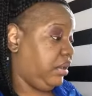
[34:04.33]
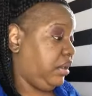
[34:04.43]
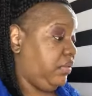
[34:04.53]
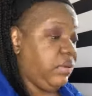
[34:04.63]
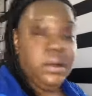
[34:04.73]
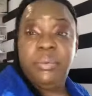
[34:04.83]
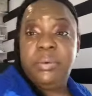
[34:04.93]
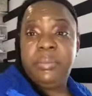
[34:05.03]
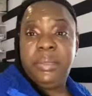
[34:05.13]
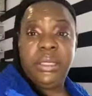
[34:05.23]
If y'all
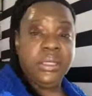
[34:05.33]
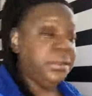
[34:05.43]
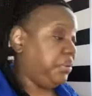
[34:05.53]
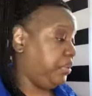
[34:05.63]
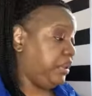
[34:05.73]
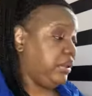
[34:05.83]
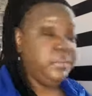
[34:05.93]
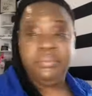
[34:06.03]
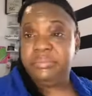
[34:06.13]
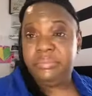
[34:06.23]
want me to do it,
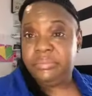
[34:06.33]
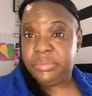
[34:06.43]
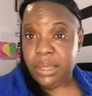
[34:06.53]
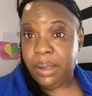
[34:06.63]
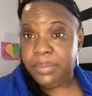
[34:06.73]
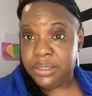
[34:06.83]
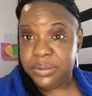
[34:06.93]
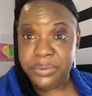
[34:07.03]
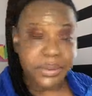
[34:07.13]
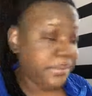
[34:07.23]
I'm going to
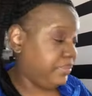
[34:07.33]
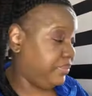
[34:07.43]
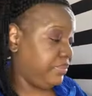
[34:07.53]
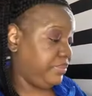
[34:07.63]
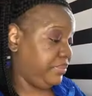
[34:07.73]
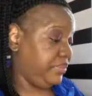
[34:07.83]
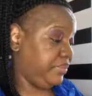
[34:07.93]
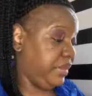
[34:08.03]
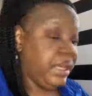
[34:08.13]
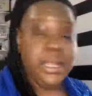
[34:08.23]
do it.
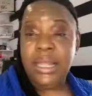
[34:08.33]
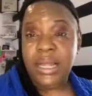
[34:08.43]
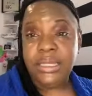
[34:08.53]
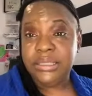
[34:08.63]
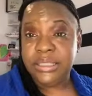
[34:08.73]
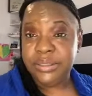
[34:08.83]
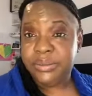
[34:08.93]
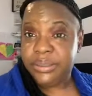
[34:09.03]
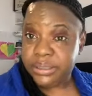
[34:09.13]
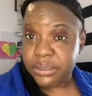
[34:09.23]
How's she going
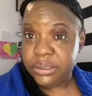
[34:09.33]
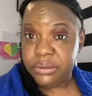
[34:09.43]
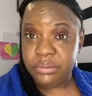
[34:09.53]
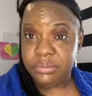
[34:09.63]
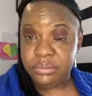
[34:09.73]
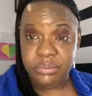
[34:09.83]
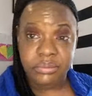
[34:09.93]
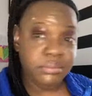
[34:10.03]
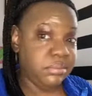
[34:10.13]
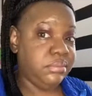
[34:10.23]
to look?
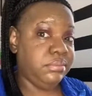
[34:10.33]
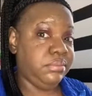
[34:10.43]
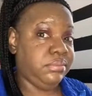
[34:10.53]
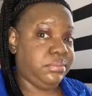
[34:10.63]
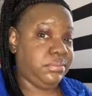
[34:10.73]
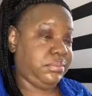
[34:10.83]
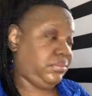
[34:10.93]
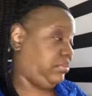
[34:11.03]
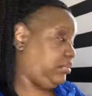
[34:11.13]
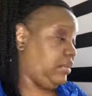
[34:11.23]

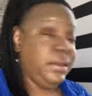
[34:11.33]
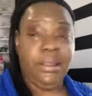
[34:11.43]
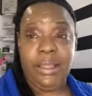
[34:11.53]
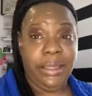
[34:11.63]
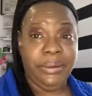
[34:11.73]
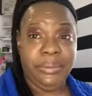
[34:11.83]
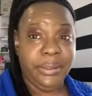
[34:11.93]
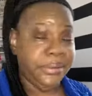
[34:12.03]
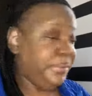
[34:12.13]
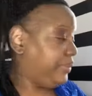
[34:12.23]
I don't
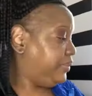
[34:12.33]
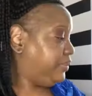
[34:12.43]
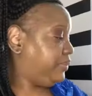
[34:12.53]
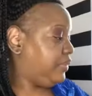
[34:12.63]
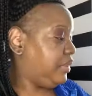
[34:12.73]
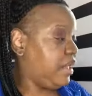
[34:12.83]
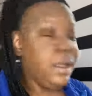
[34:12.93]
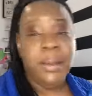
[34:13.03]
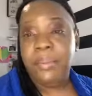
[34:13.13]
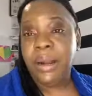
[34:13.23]
know.
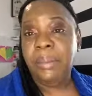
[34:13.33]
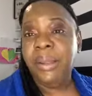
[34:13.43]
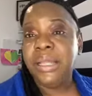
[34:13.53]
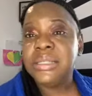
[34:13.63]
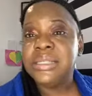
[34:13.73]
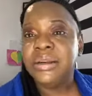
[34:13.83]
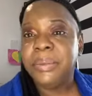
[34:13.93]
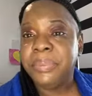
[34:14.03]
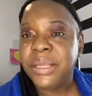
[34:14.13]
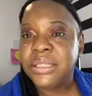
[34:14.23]
But I'm going to insert a
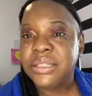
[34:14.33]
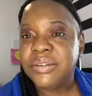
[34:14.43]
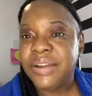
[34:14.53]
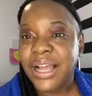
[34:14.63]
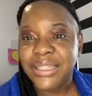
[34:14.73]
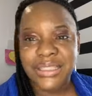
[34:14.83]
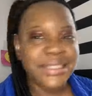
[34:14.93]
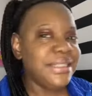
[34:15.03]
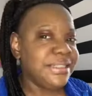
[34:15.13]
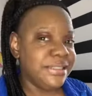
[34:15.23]
picture of how she
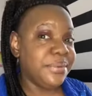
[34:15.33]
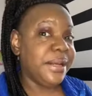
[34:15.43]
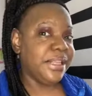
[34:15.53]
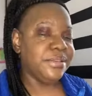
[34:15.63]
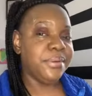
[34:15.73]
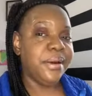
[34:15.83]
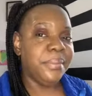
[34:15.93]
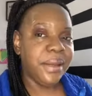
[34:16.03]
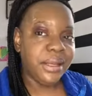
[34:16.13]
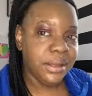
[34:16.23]
looks when I do her
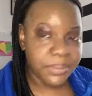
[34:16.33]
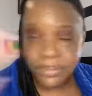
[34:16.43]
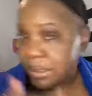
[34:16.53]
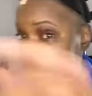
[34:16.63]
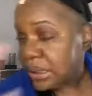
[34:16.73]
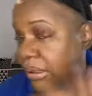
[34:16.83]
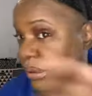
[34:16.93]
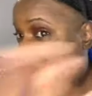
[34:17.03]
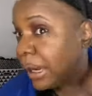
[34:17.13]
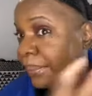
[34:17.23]
makeup when she goes
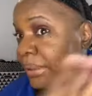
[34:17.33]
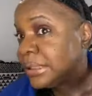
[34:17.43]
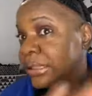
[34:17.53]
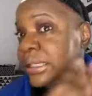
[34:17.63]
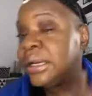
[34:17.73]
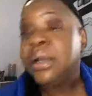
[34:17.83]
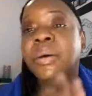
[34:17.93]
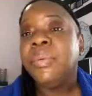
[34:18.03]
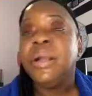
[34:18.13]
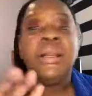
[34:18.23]
to competition.
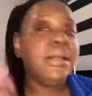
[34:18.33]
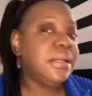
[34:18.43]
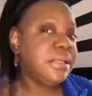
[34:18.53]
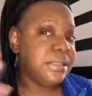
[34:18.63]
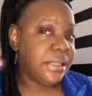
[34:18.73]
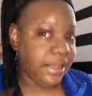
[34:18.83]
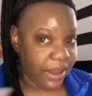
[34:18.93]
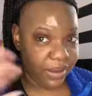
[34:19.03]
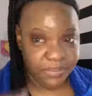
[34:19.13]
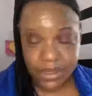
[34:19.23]
One of the looks they
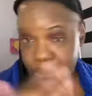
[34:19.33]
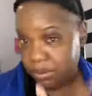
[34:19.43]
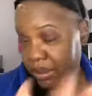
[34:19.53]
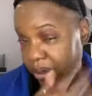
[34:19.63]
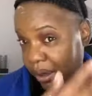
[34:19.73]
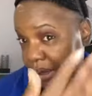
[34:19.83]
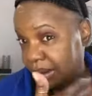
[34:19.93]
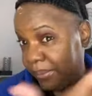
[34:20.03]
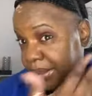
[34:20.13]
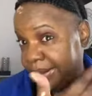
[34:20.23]
had me doing, y'all
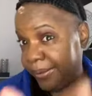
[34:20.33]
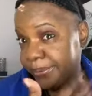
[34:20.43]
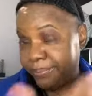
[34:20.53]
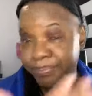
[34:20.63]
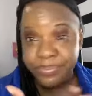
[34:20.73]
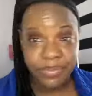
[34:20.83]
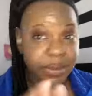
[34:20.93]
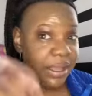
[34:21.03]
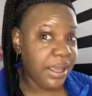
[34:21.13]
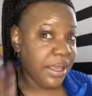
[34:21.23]
let me know.
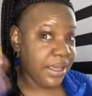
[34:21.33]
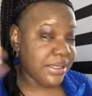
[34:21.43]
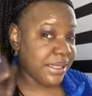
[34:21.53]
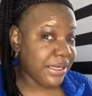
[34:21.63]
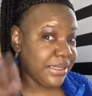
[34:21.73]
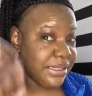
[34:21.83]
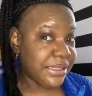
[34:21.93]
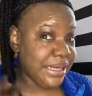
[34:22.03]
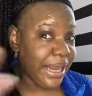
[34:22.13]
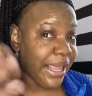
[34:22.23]
Is it a
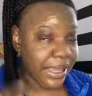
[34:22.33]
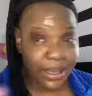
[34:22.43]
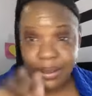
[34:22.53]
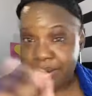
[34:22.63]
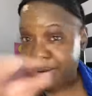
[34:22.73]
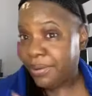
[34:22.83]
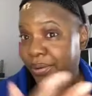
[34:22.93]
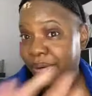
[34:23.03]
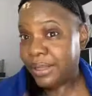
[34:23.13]
slay or